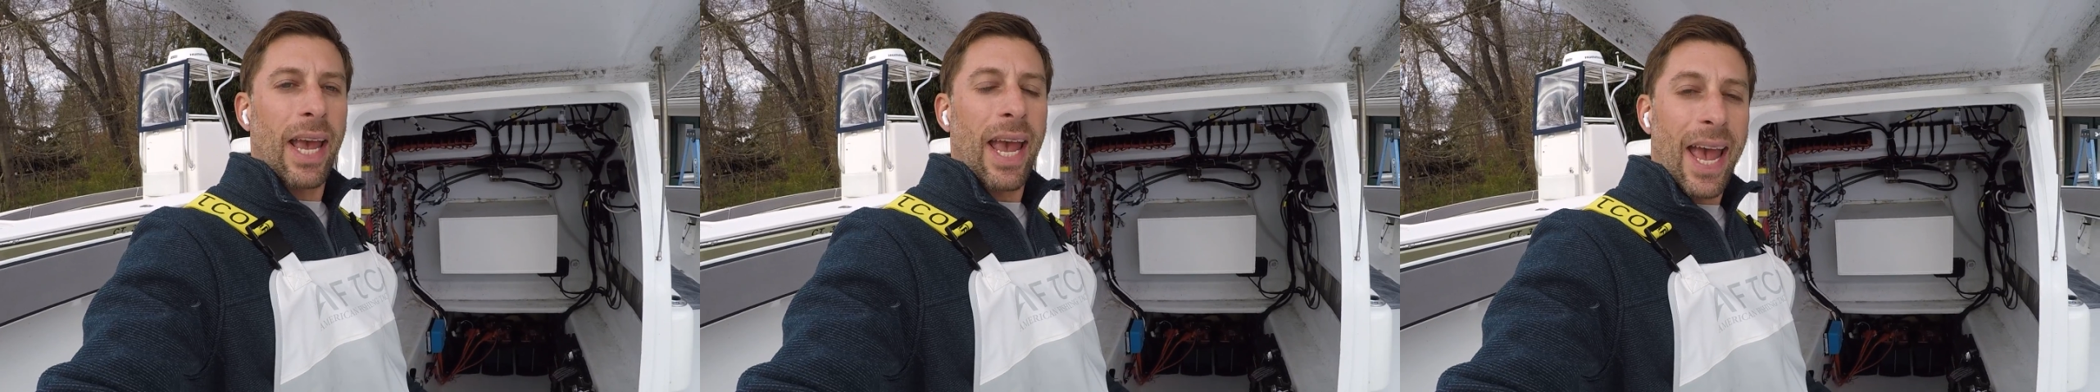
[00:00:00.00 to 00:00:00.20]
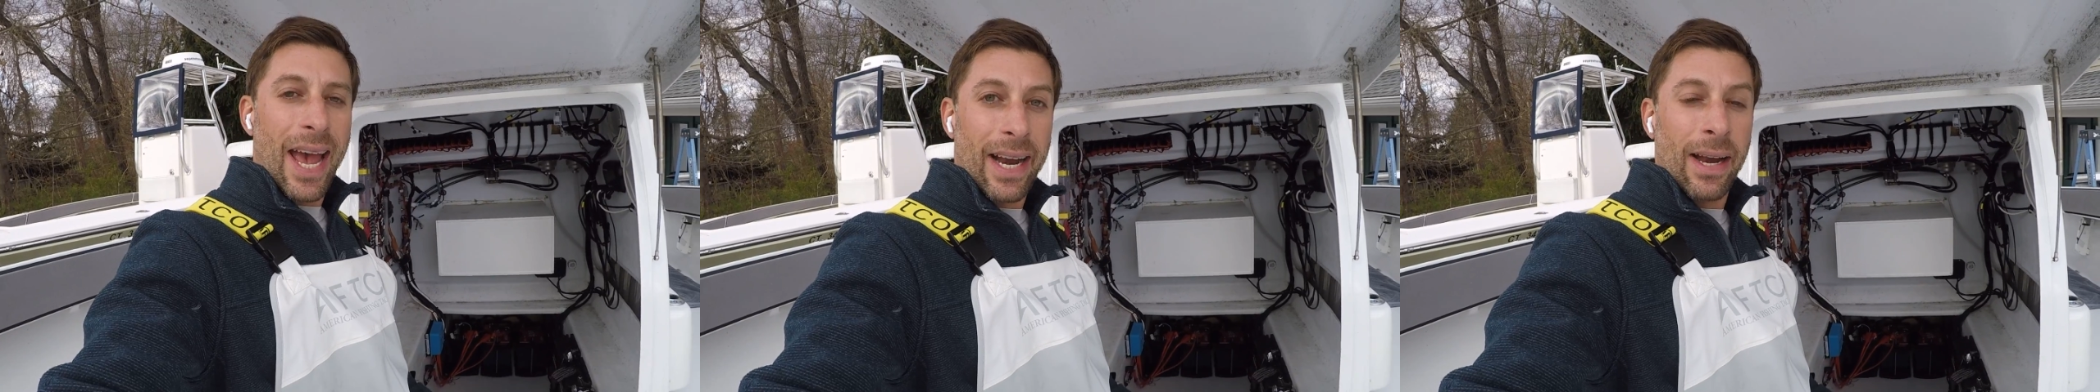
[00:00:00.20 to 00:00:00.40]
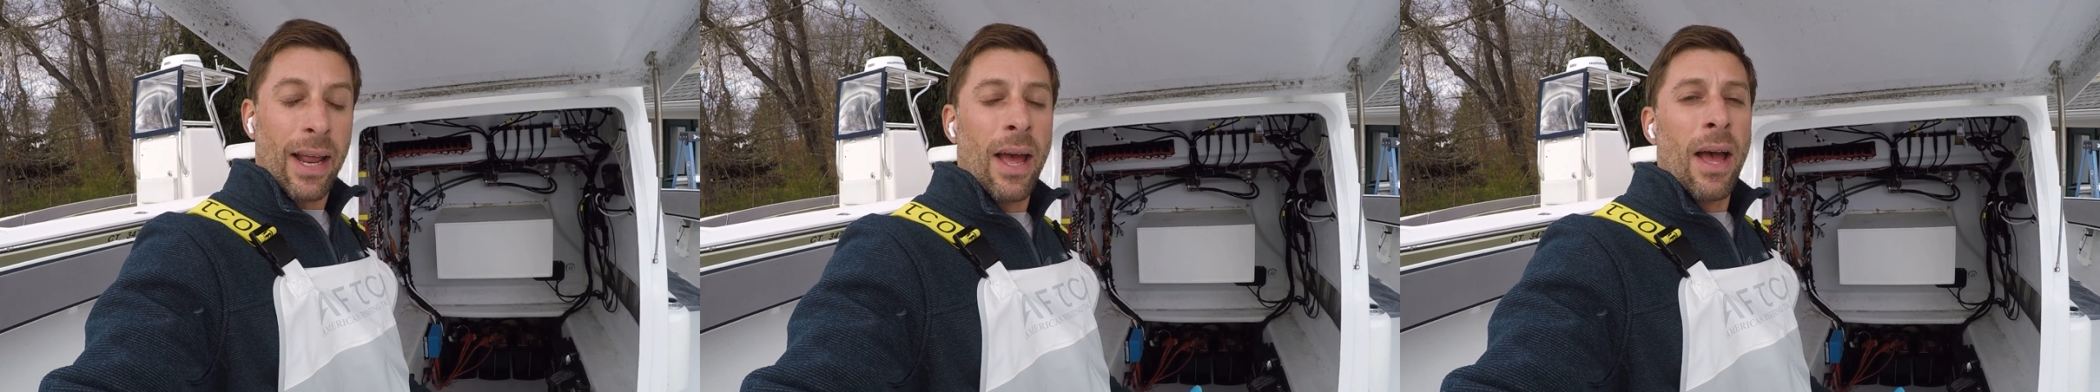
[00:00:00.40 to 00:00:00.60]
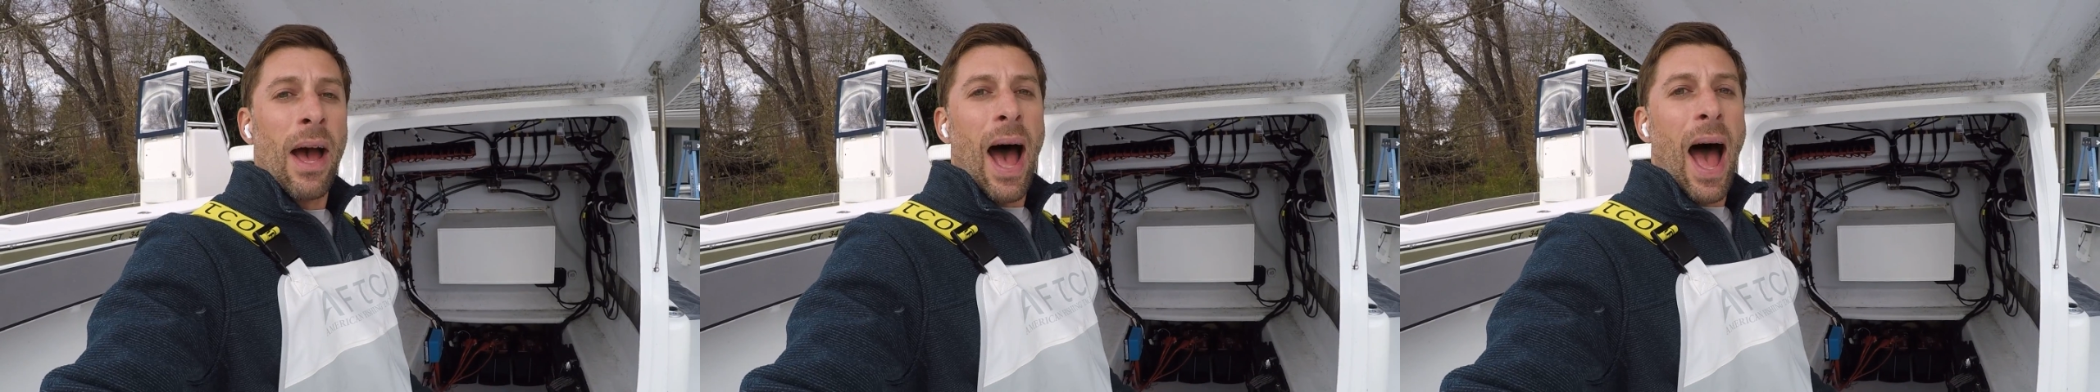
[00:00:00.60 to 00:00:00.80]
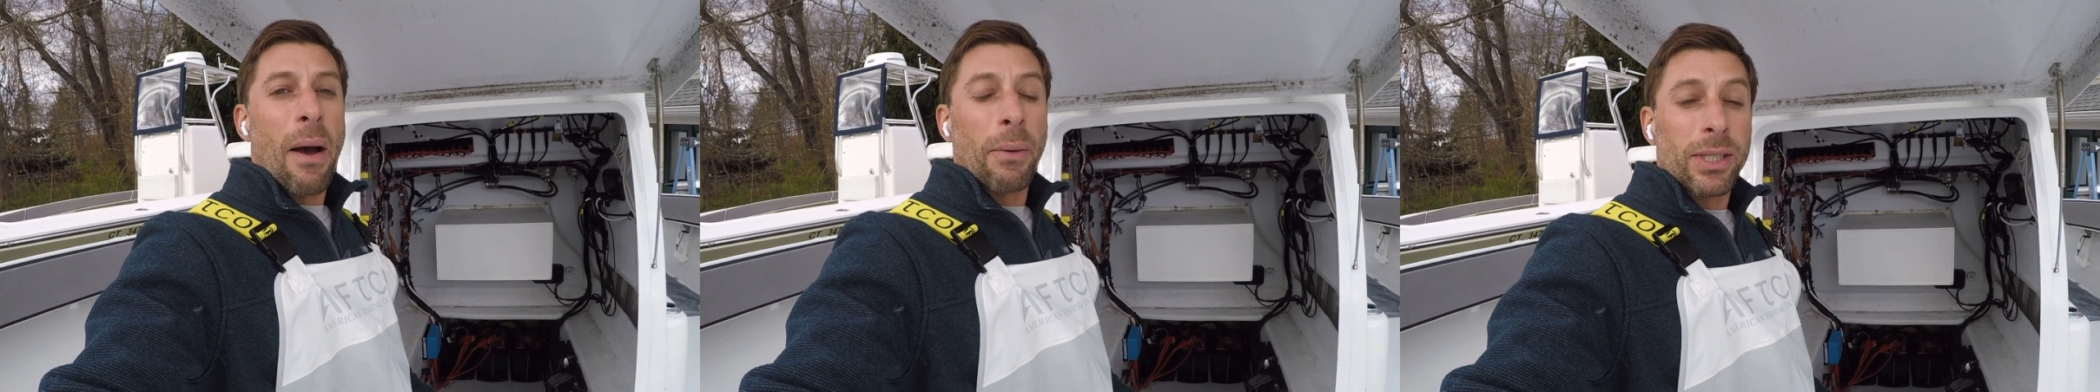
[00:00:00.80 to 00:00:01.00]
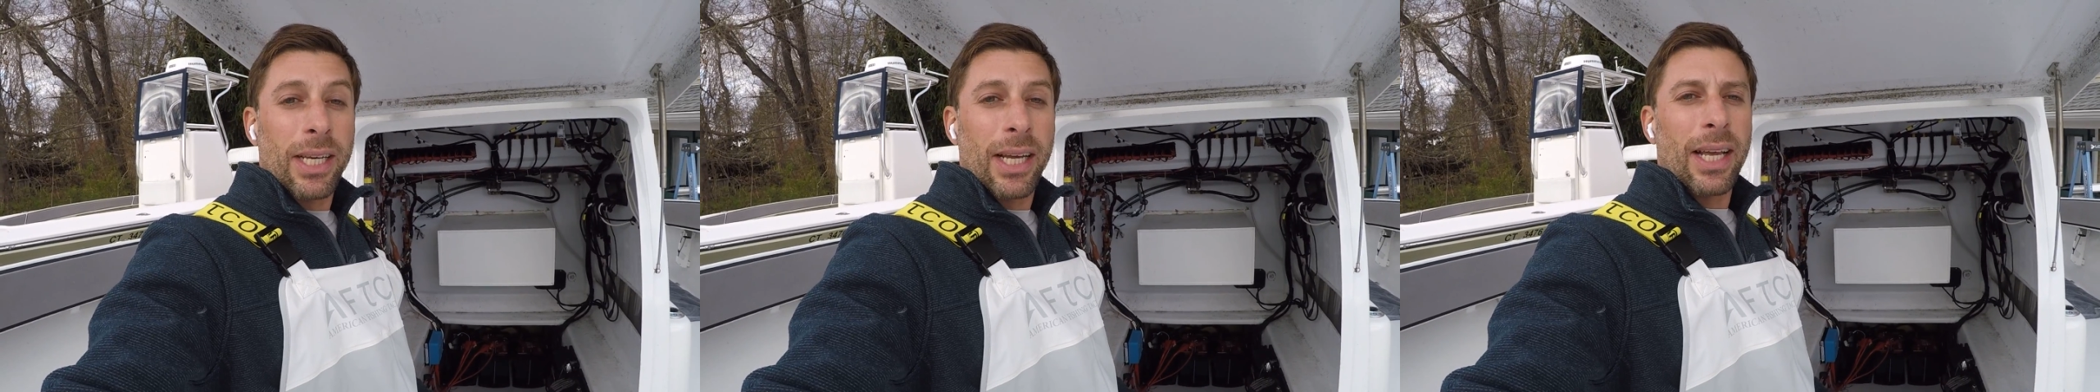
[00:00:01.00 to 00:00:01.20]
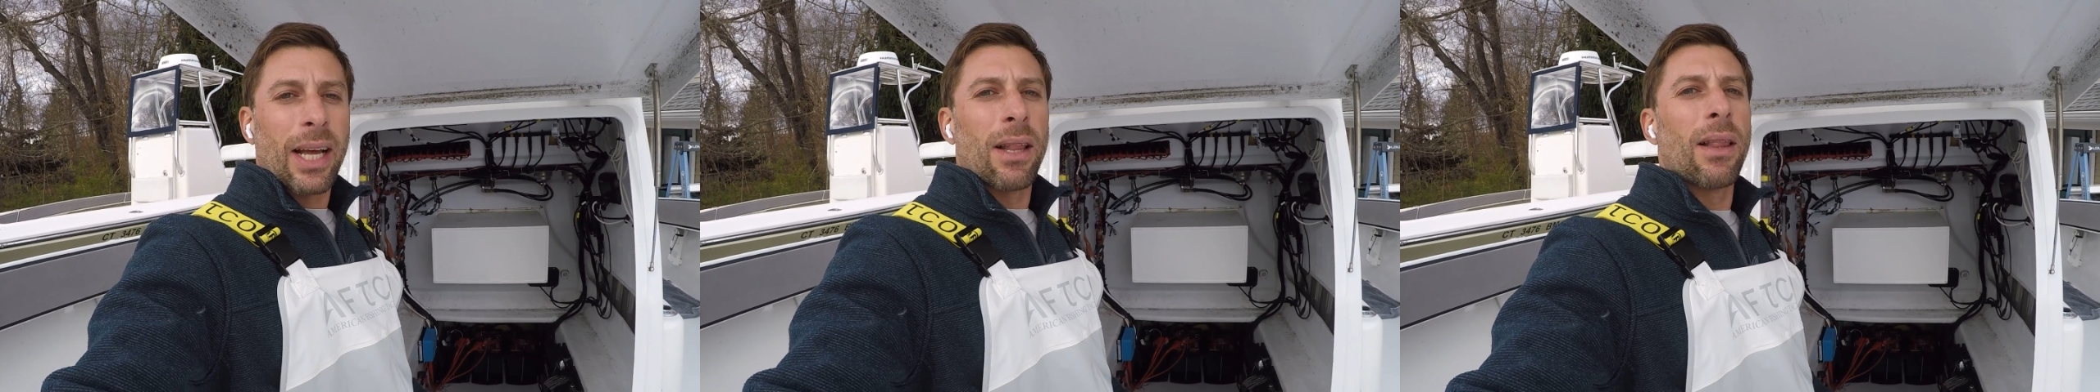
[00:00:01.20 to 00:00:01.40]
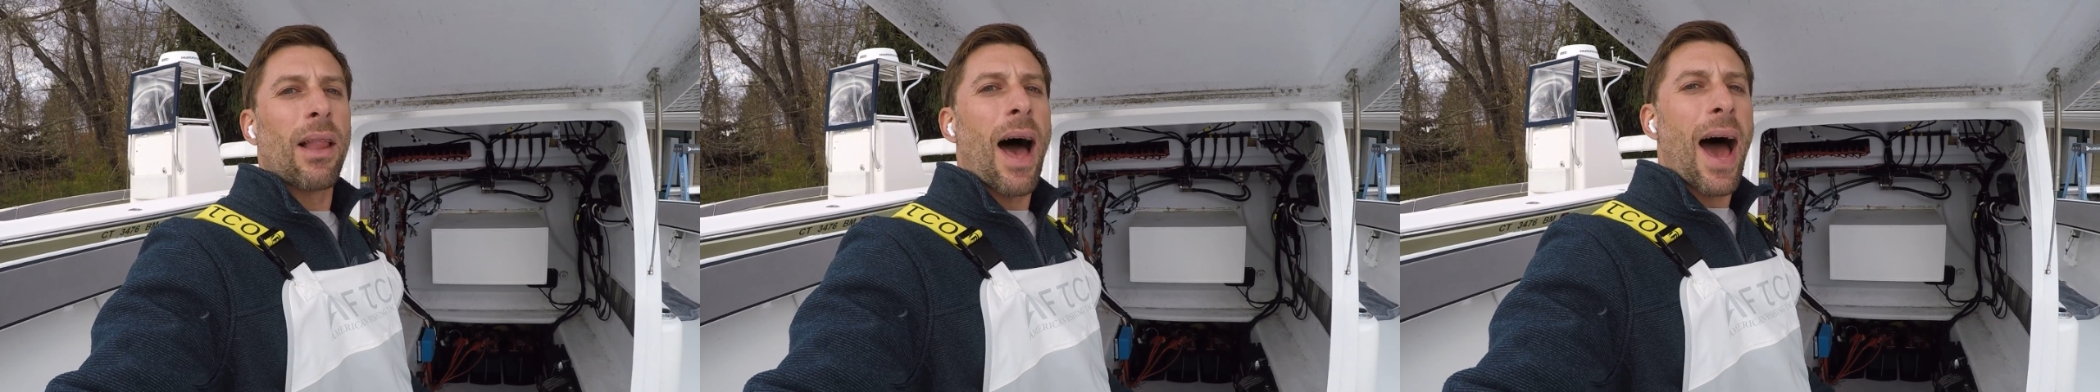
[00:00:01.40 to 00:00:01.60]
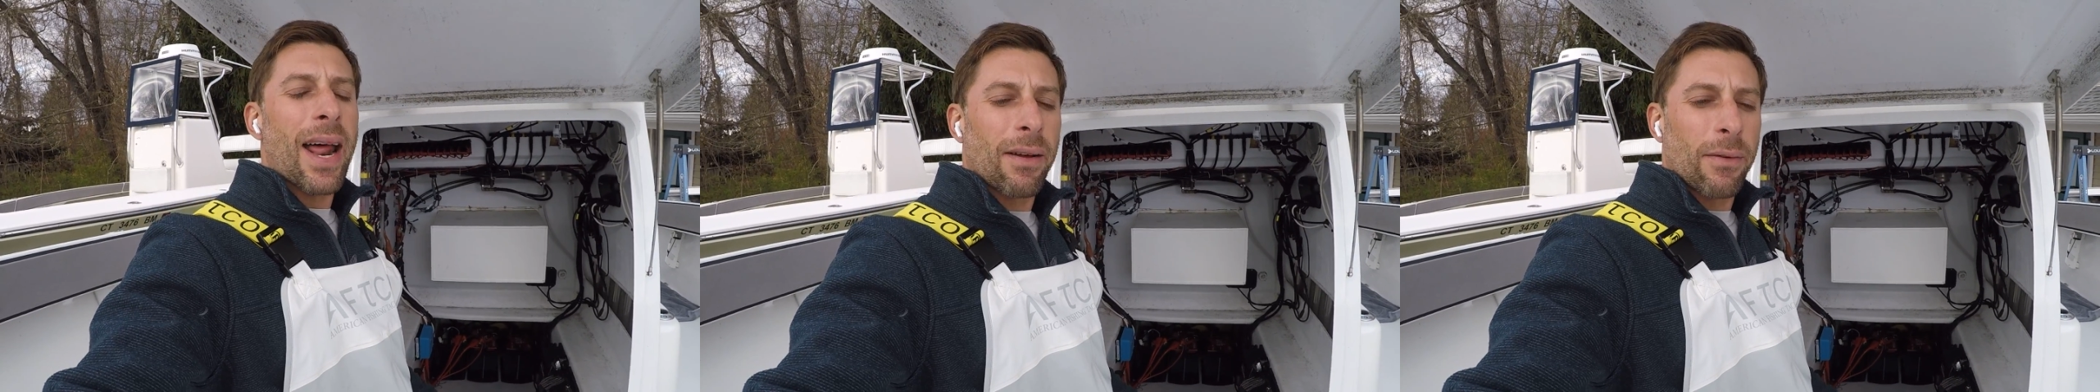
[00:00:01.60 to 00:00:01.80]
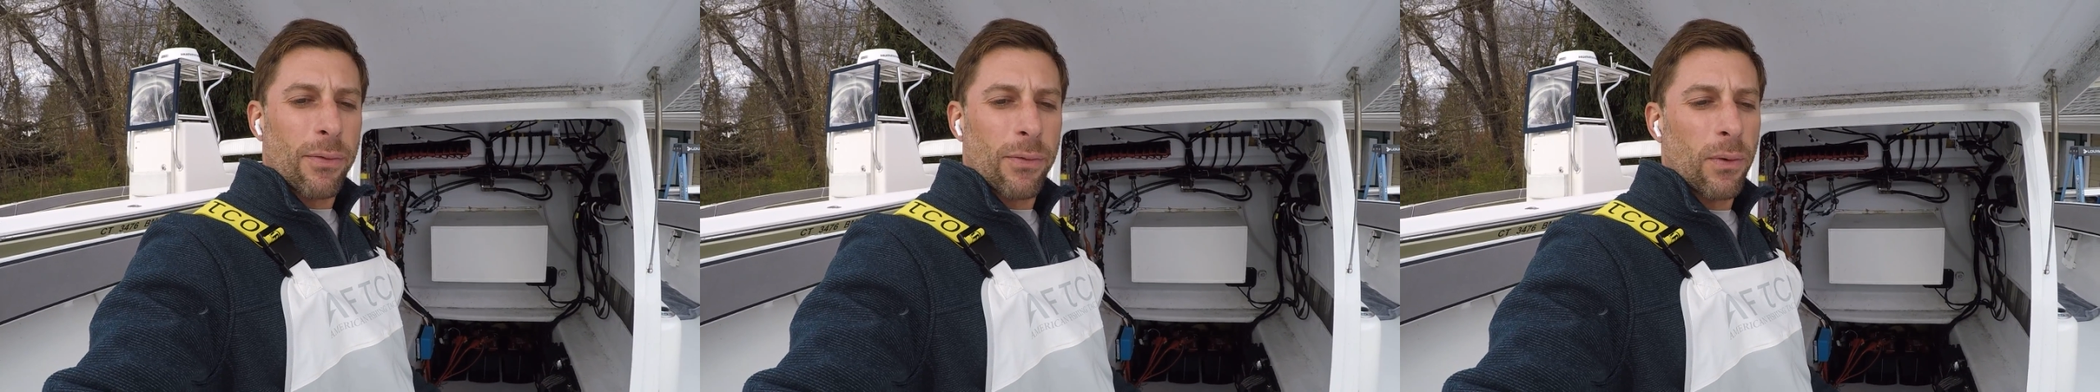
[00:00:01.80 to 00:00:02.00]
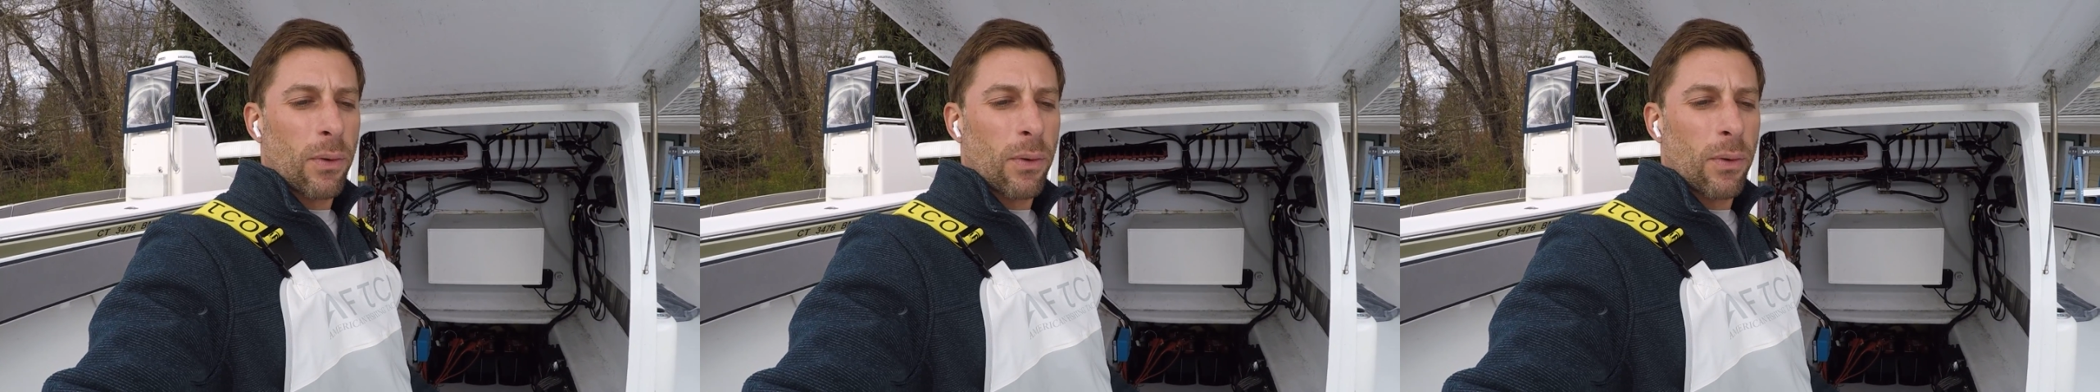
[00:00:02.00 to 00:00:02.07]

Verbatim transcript: and I was getting a lot of